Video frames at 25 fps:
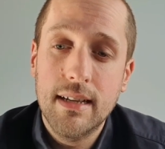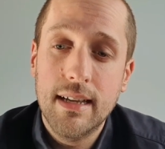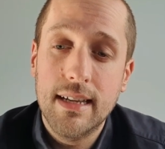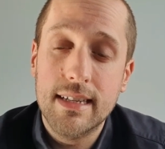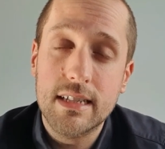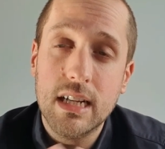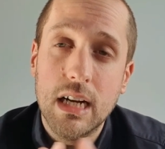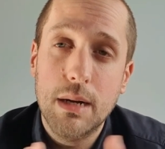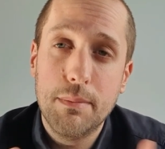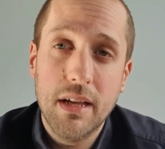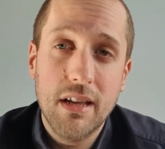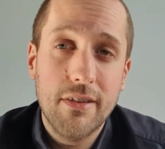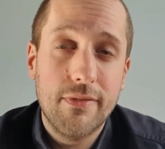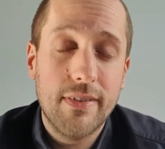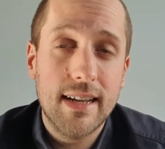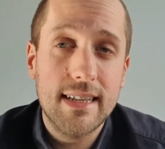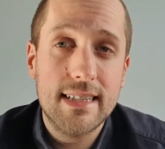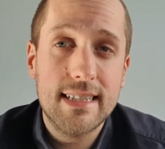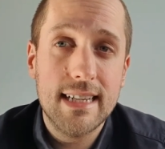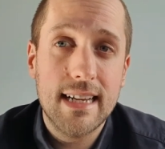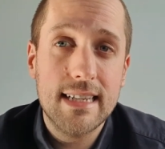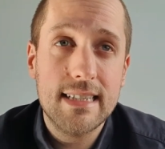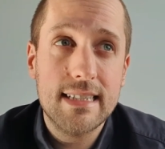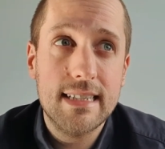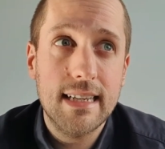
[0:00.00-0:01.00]
It's going to be a
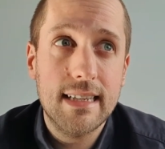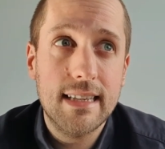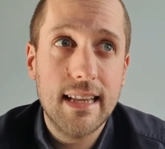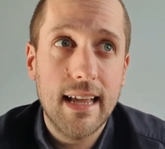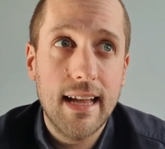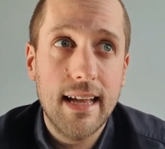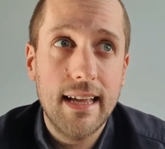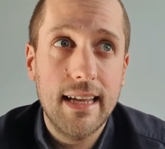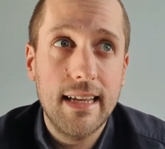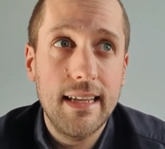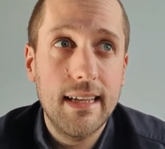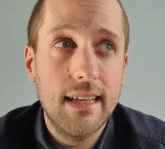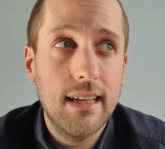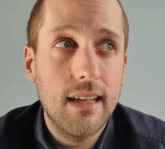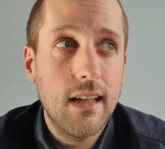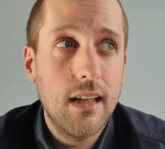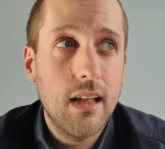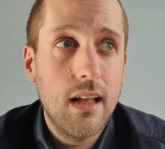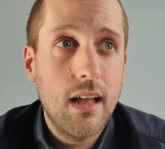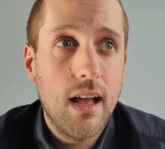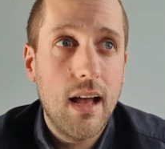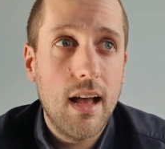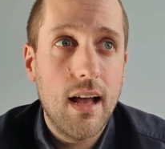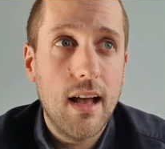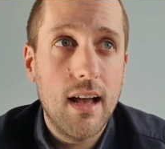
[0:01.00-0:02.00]
fantastic day.
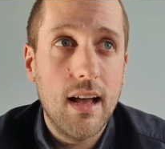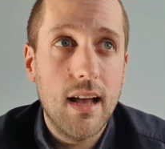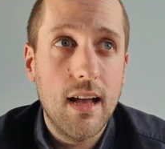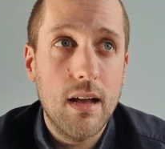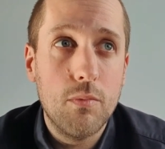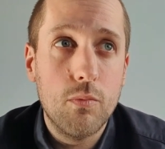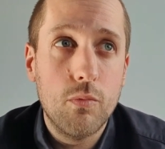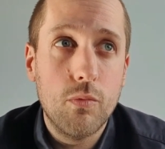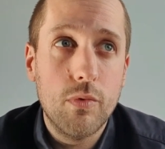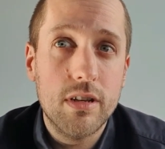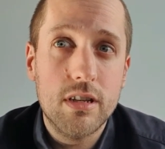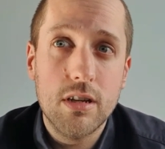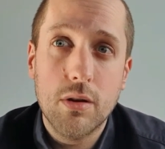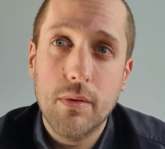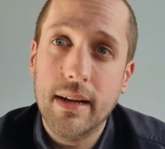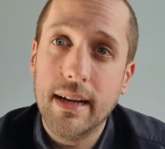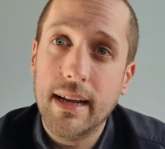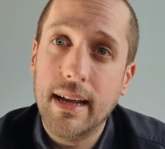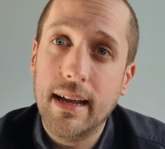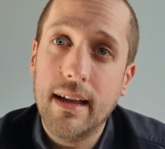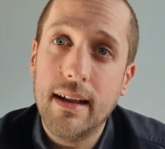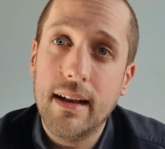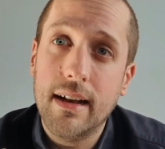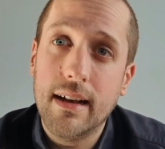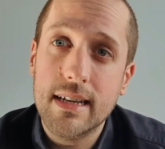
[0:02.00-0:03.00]
We're doing
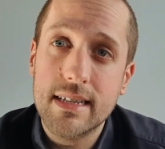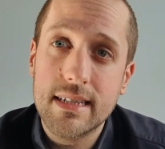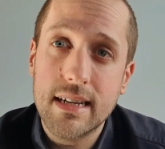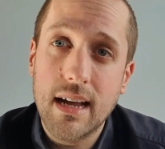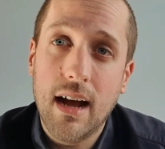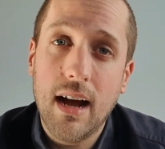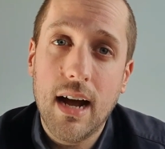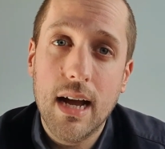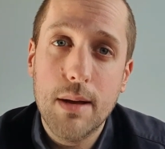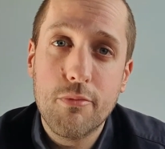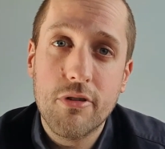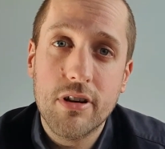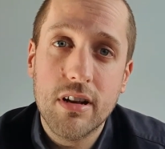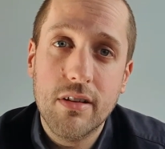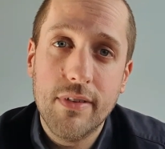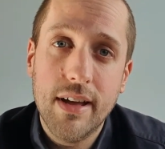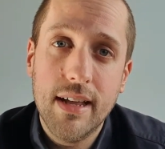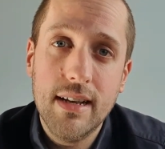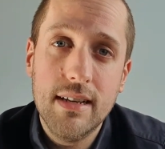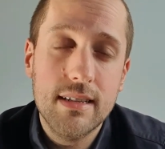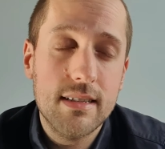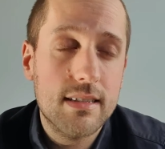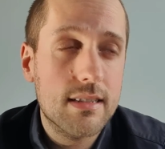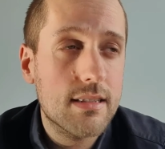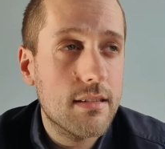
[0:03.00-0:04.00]
it as a hybrid
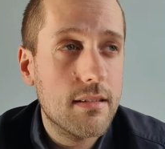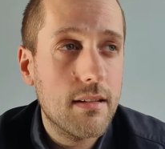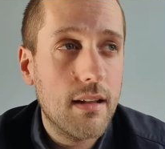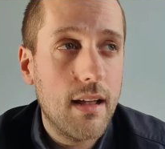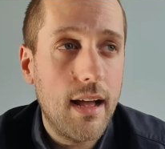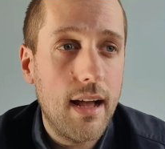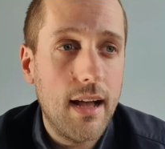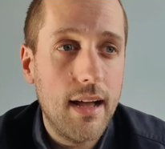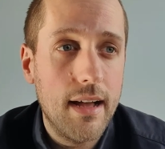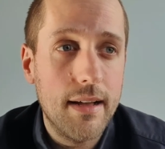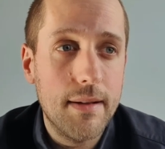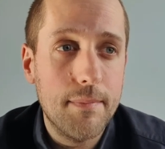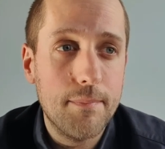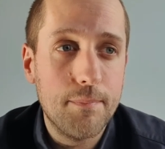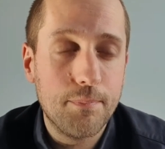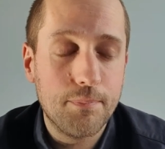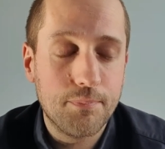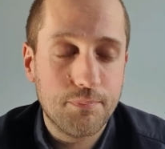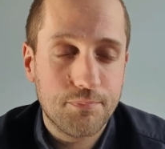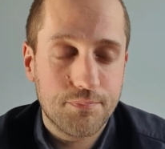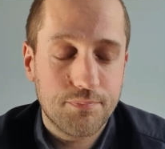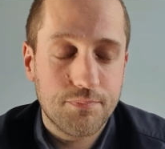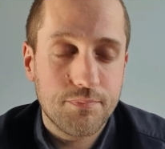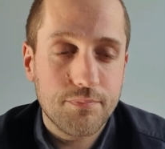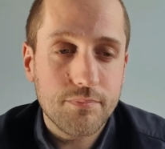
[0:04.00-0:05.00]
event.
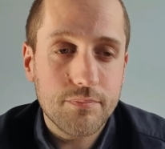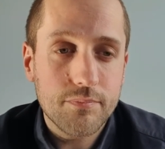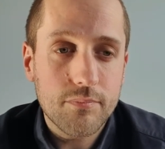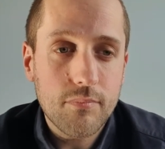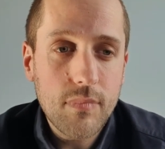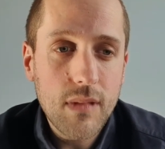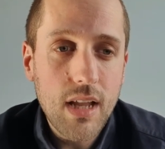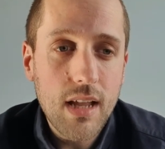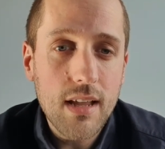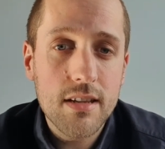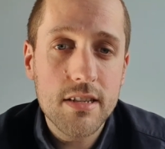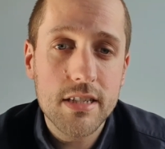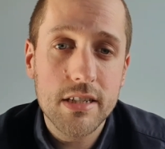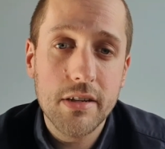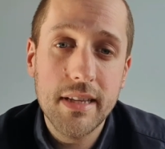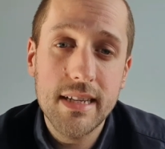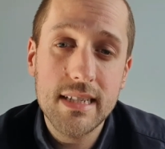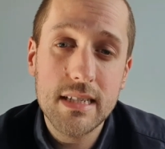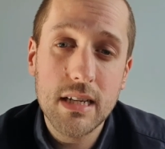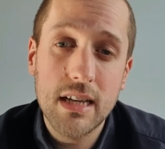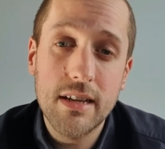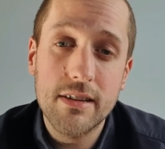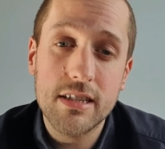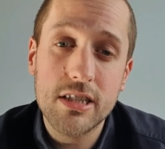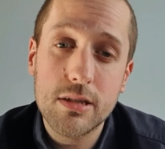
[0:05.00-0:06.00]
So
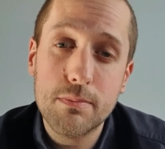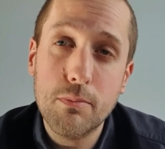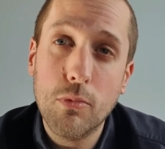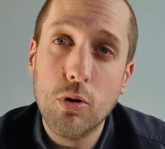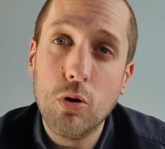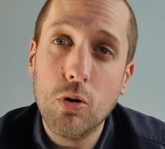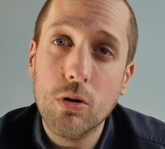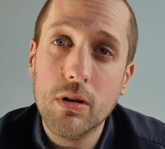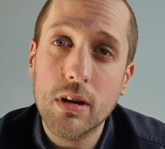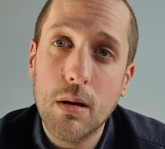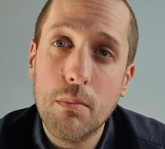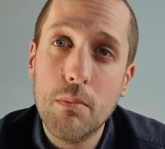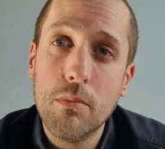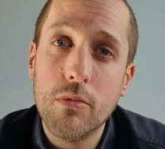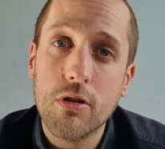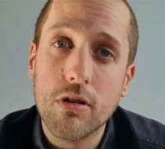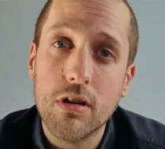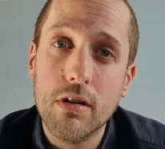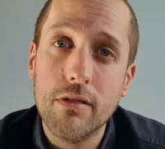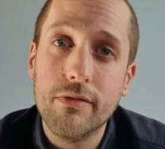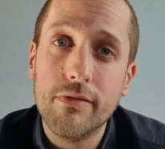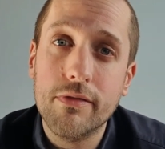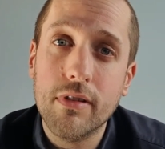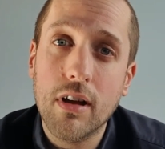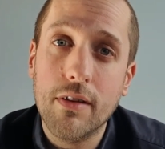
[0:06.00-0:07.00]
there's a small number
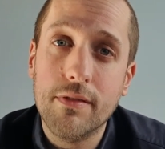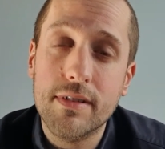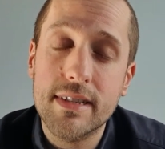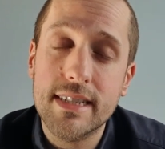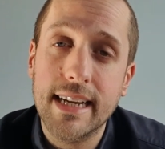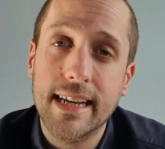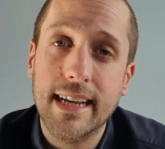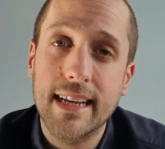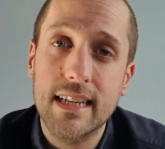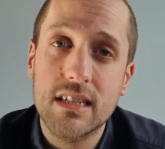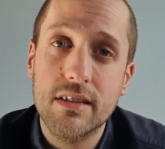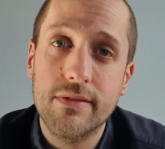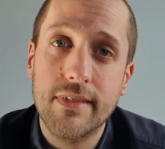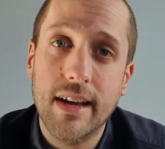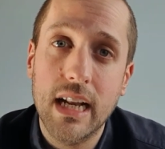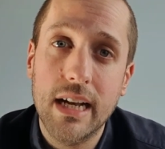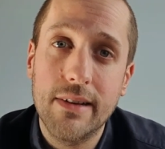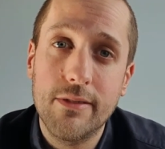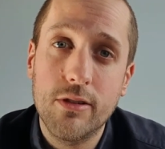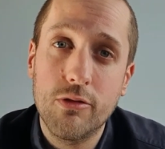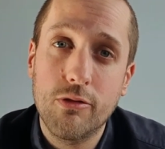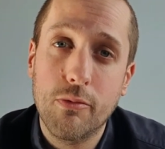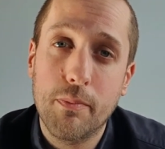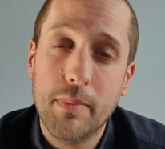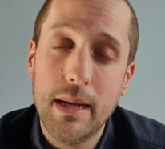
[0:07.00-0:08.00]
of tickets
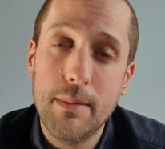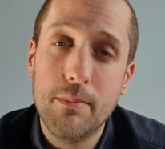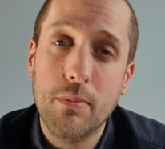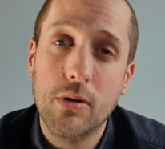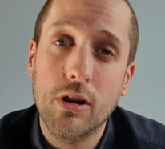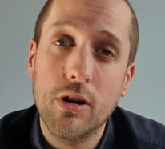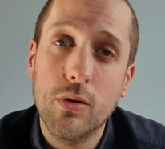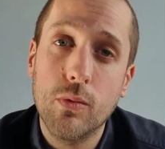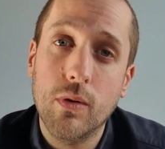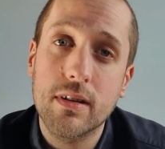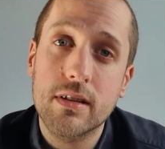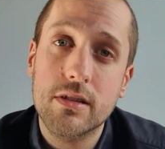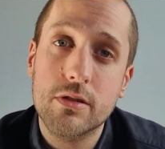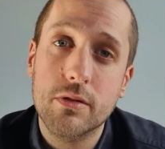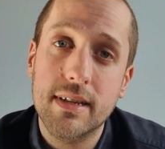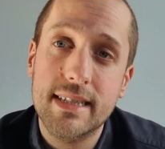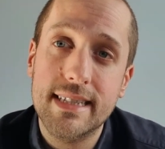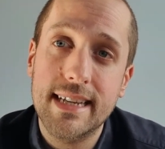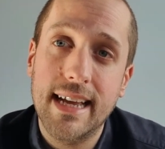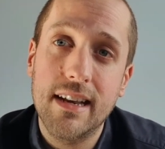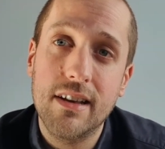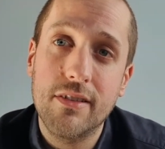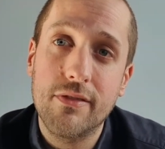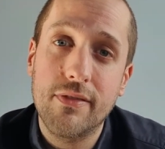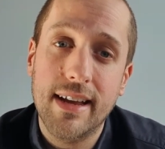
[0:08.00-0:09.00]
available for people who want to
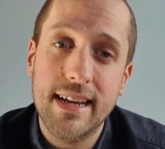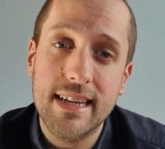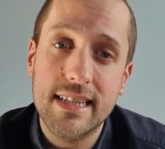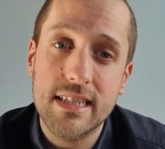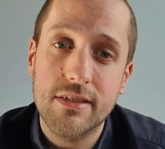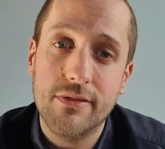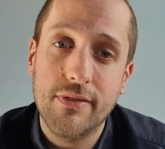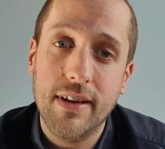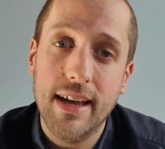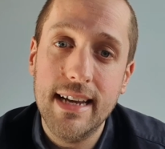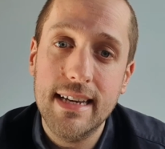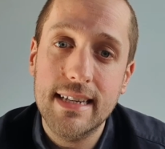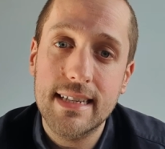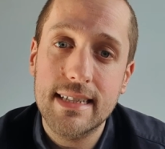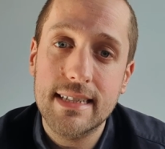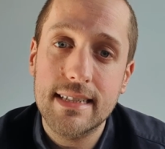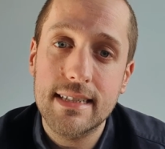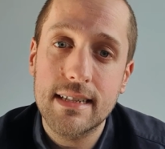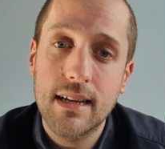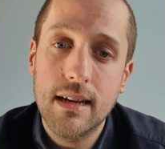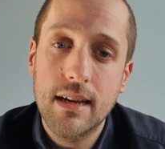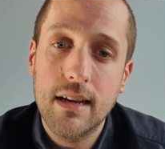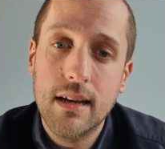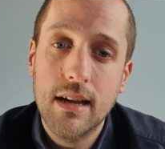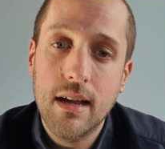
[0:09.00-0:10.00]
attend face to face.